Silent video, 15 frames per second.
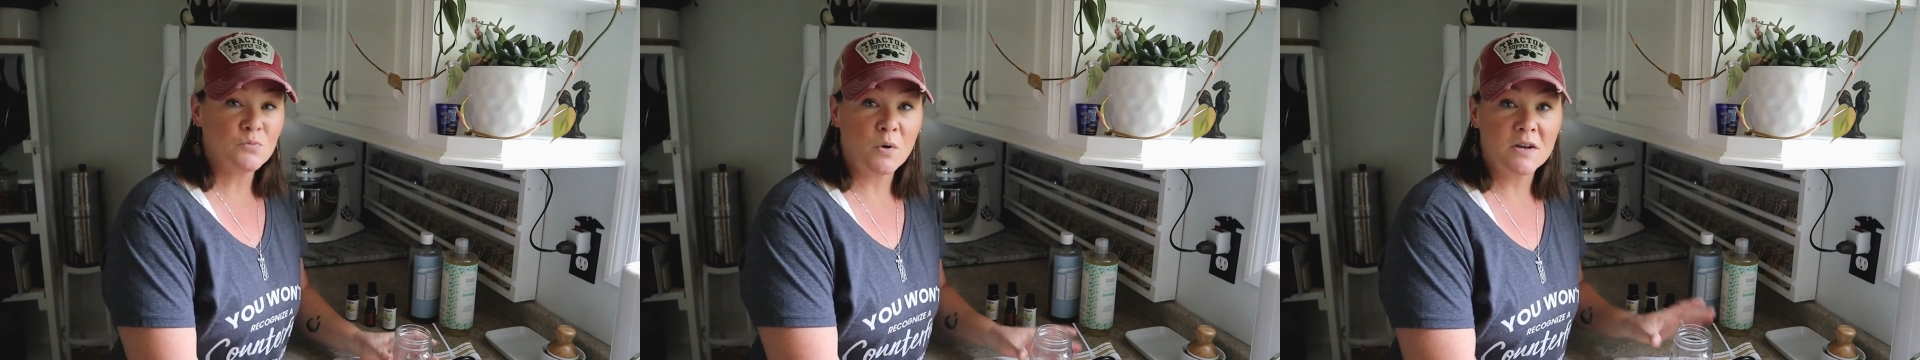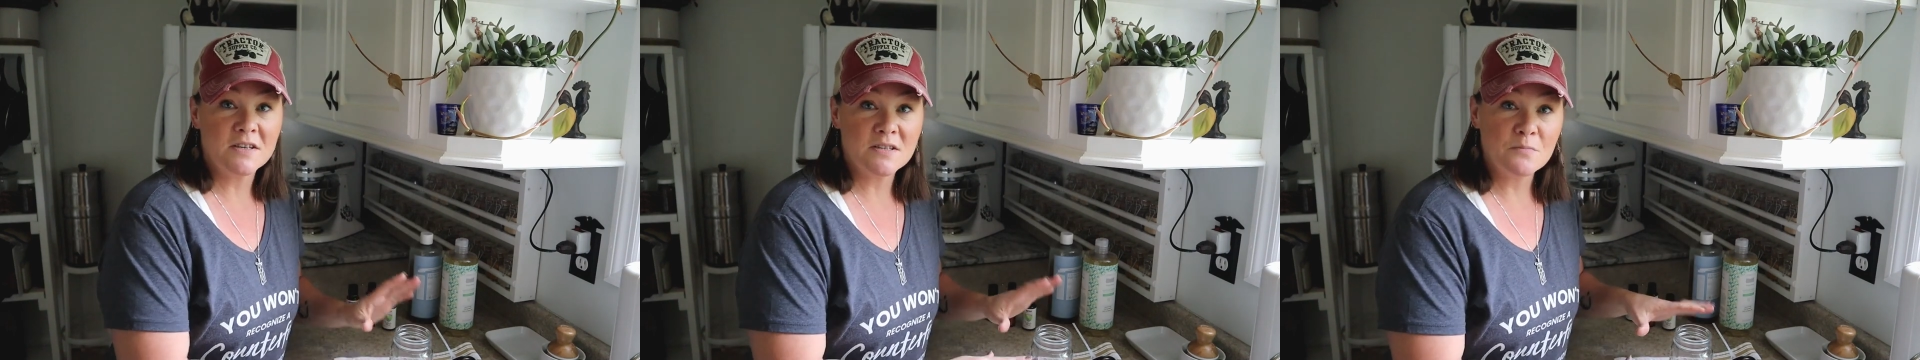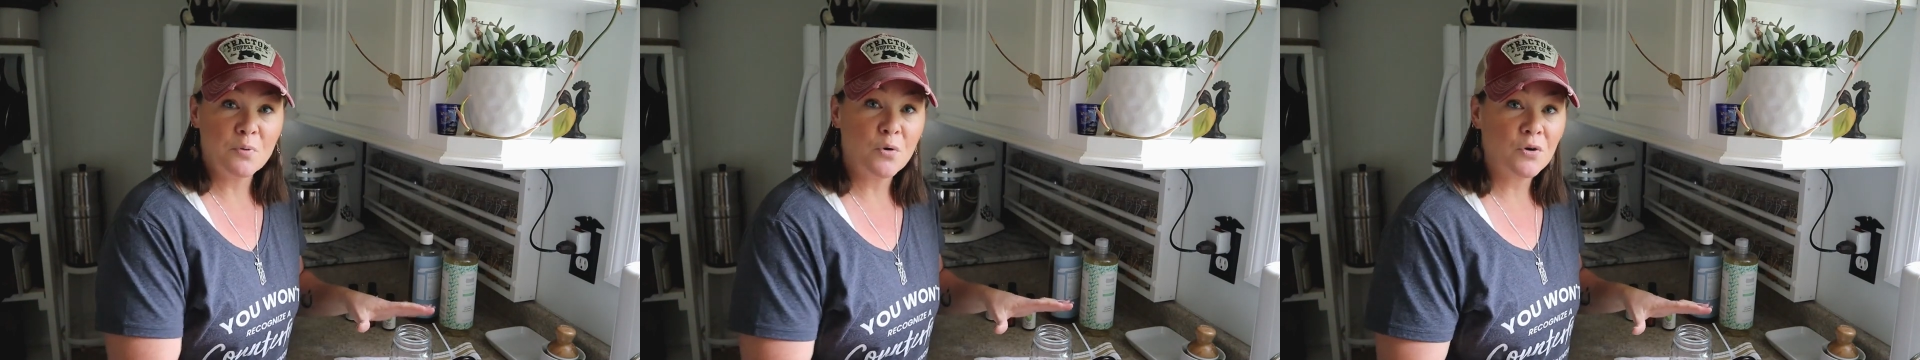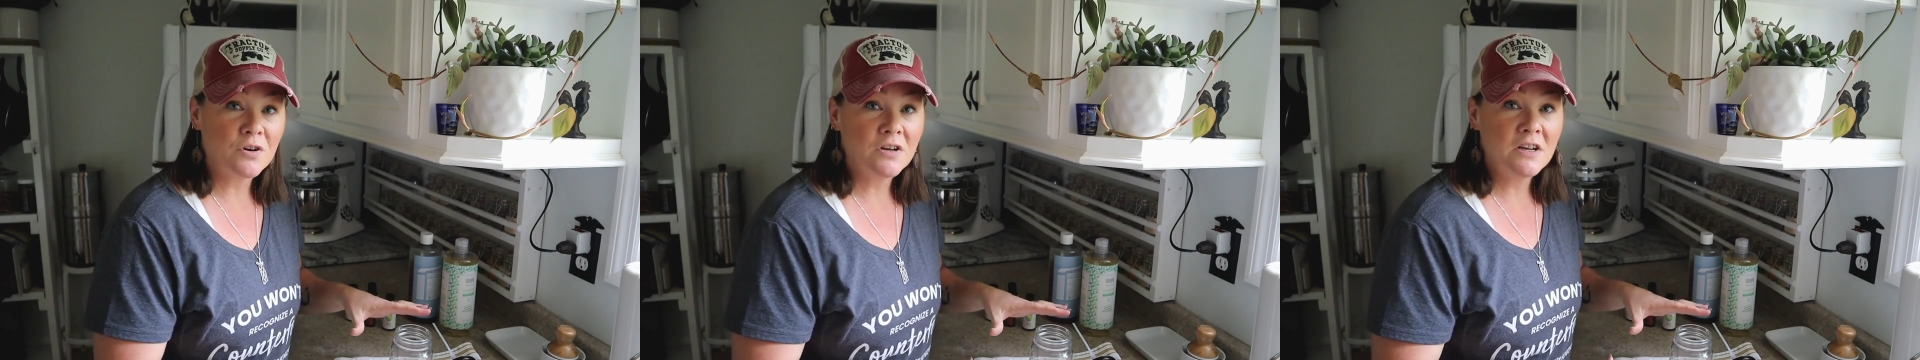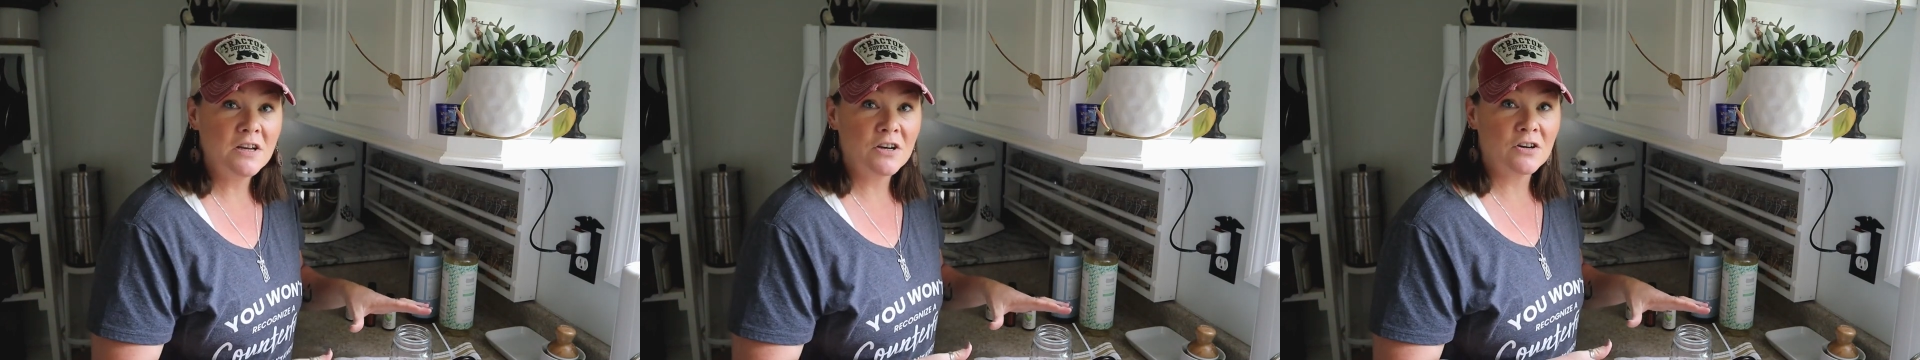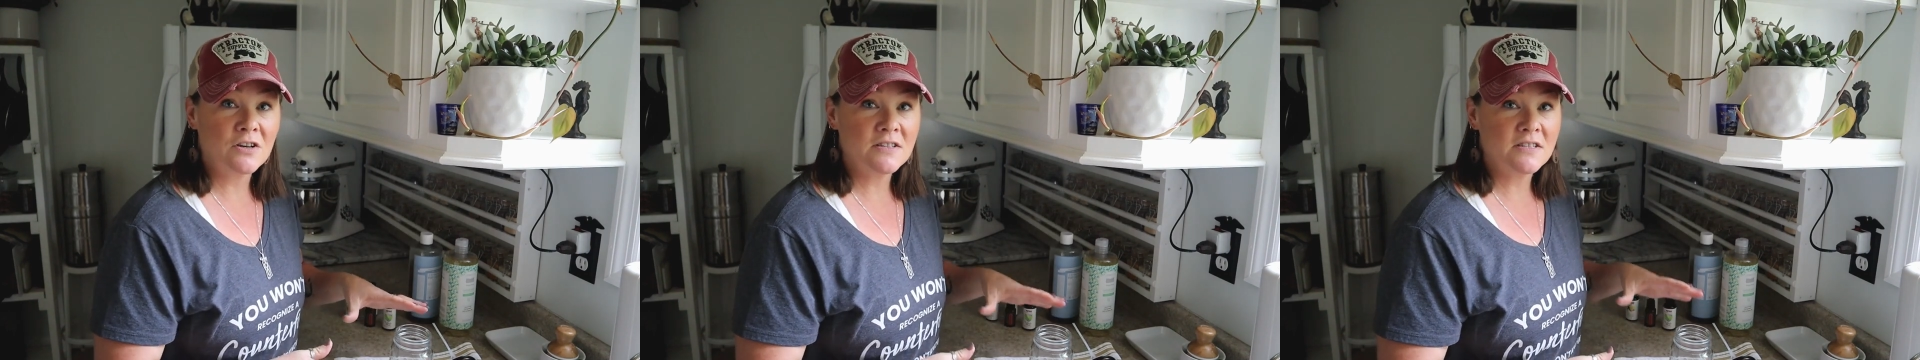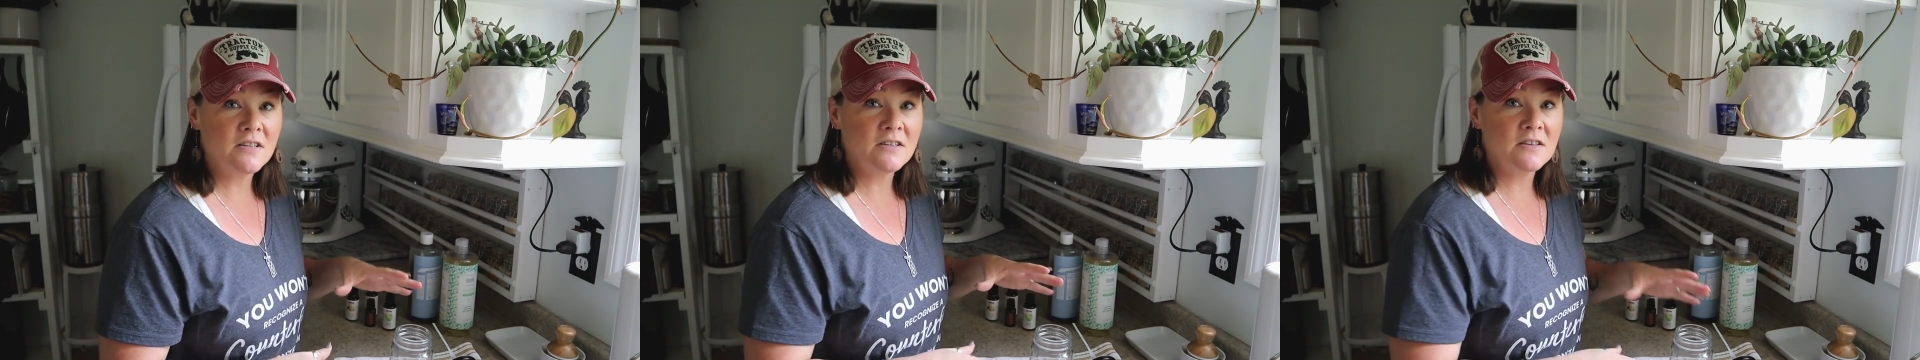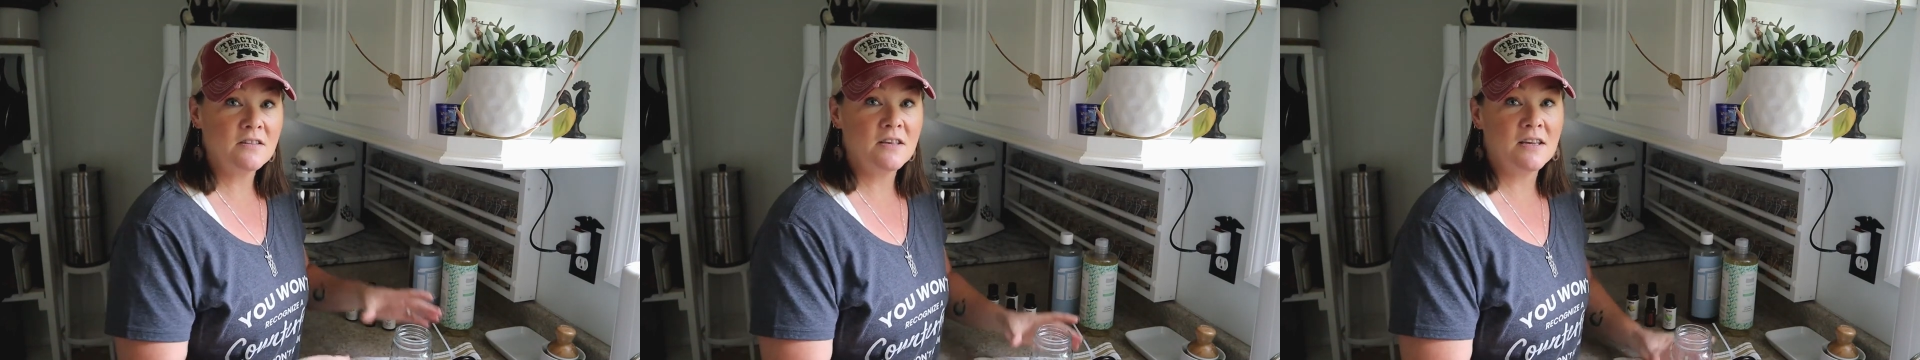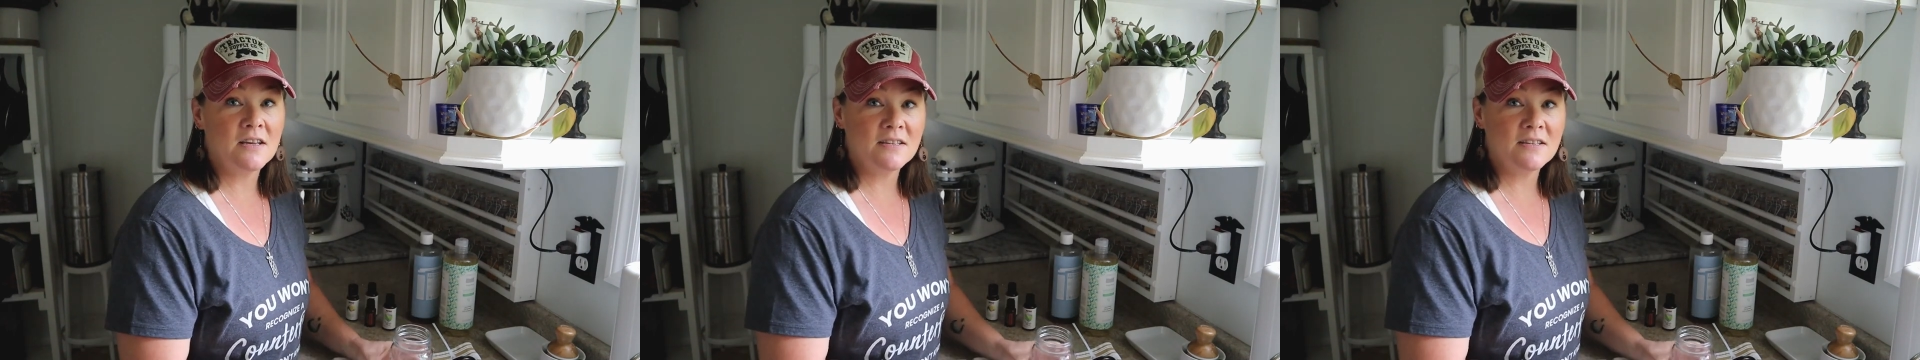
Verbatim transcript: what is important here isn't the